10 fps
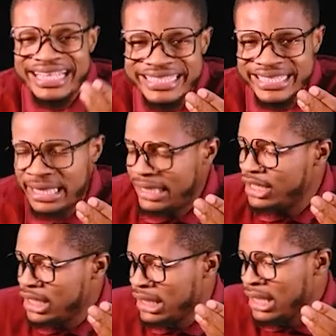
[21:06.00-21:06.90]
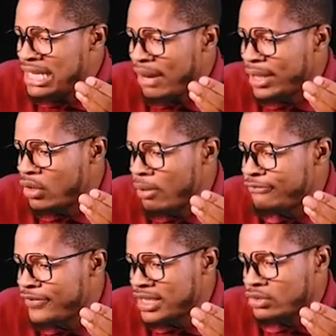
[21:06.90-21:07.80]
ethyl? E that will come
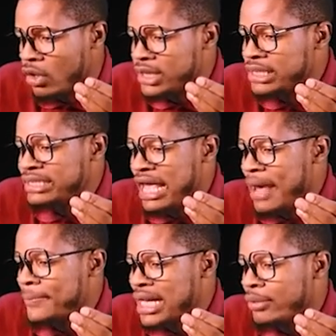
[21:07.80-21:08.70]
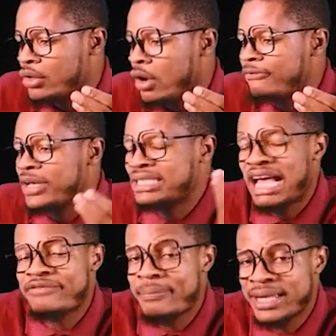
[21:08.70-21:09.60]
first, or it is M that will come first
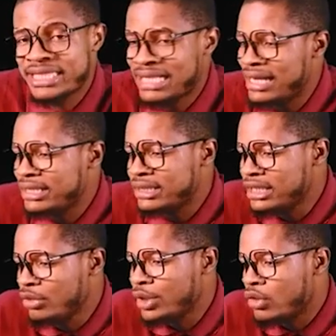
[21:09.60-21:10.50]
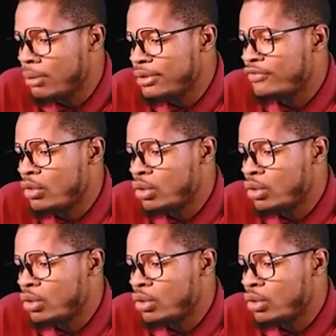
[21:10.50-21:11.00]
alphabetically? E will come before